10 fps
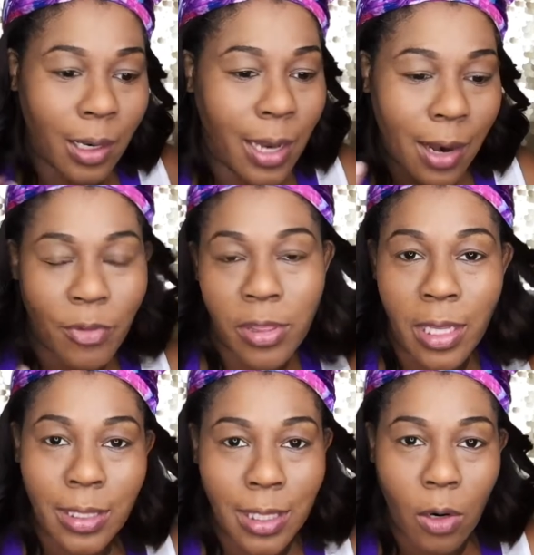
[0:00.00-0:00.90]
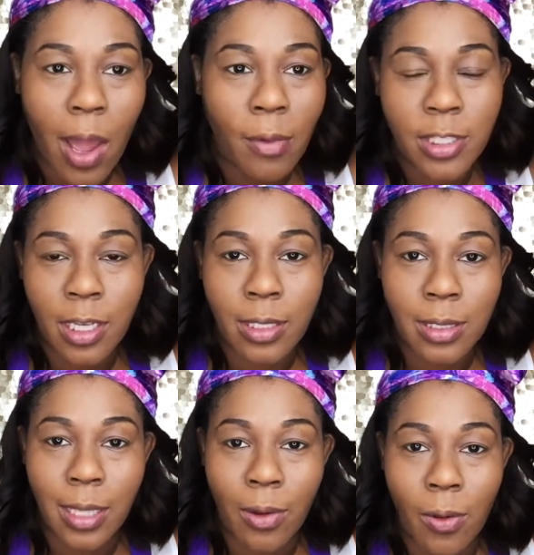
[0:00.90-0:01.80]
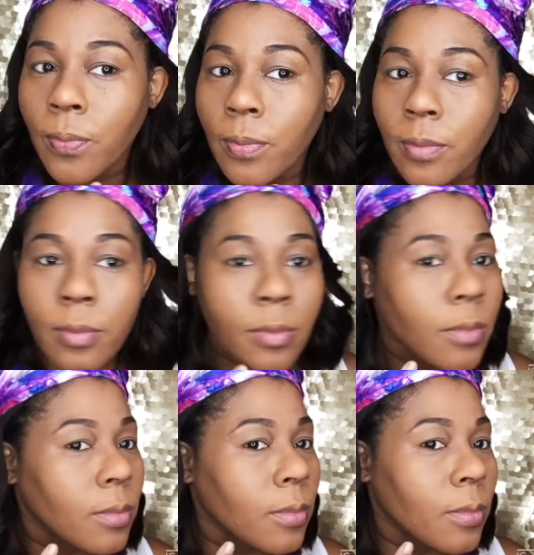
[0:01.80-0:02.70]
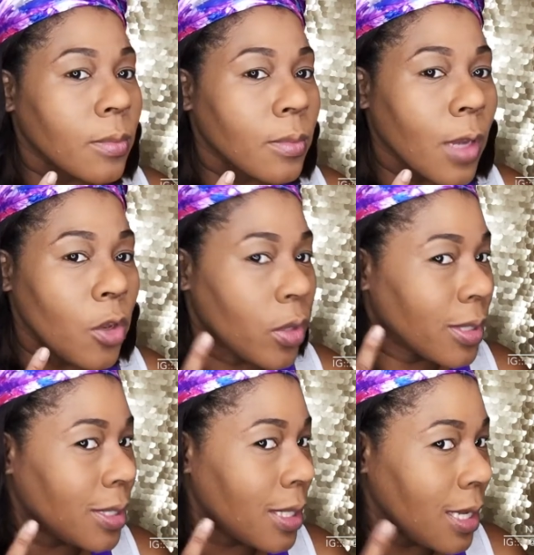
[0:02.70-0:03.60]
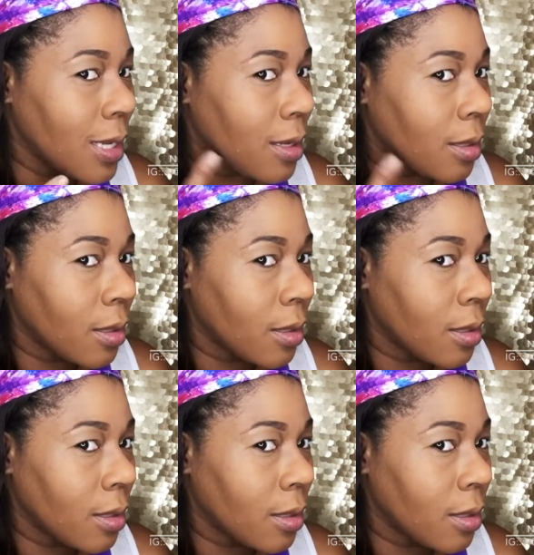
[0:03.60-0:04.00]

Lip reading: let everything settle how it's gonna settle. And you can see